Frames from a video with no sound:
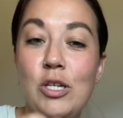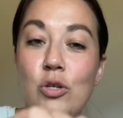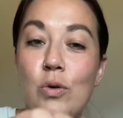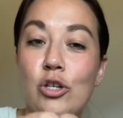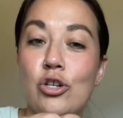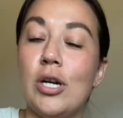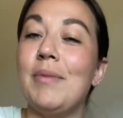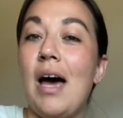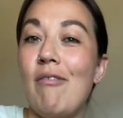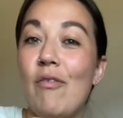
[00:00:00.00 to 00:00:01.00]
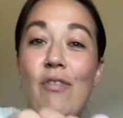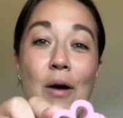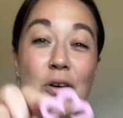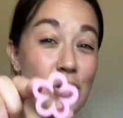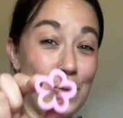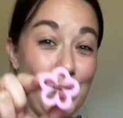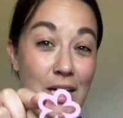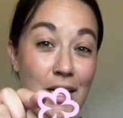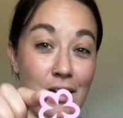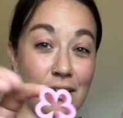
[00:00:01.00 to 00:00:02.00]
too extreme to have a flower this
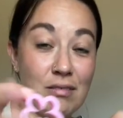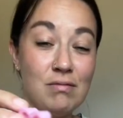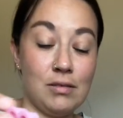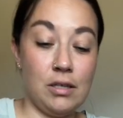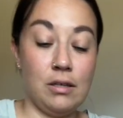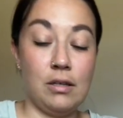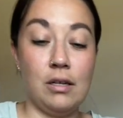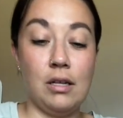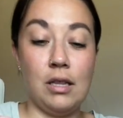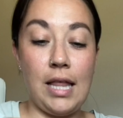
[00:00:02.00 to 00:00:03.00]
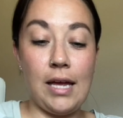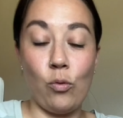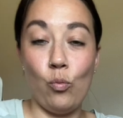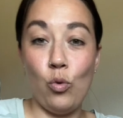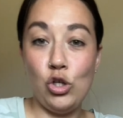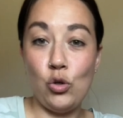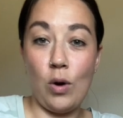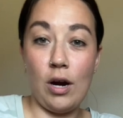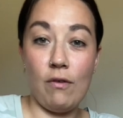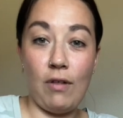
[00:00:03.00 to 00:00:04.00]
big? Like, would you
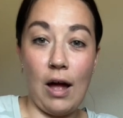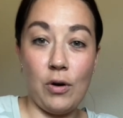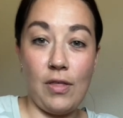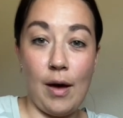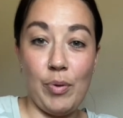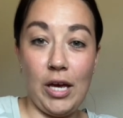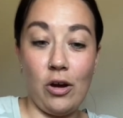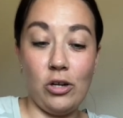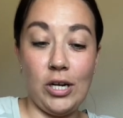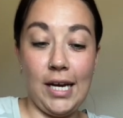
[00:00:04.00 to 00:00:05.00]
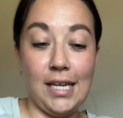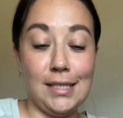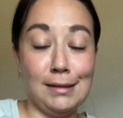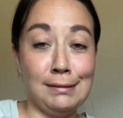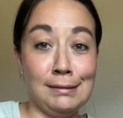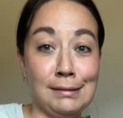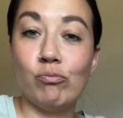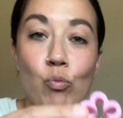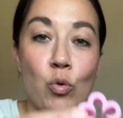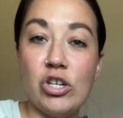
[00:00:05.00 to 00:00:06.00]
wear a flower that big on your hand?
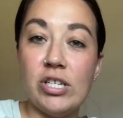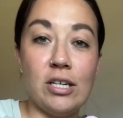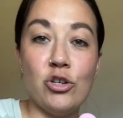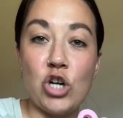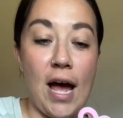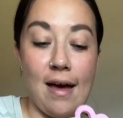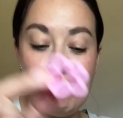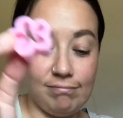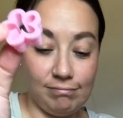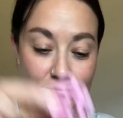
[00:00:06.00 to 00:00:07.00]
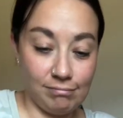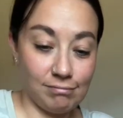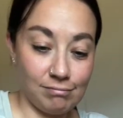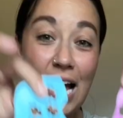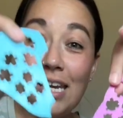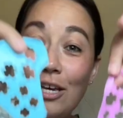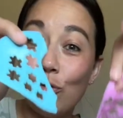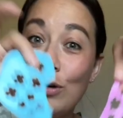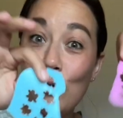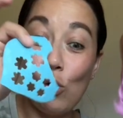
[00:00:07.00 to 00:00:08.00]
We're just gonna try it. I need to
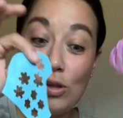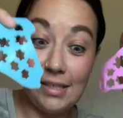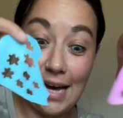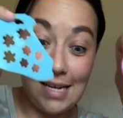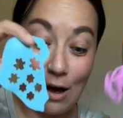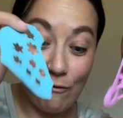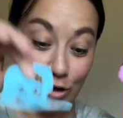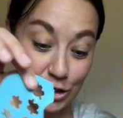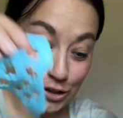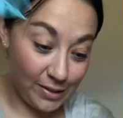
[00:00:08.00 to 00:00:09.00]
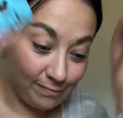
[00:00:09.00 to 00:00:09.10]
re-roll these guys out first.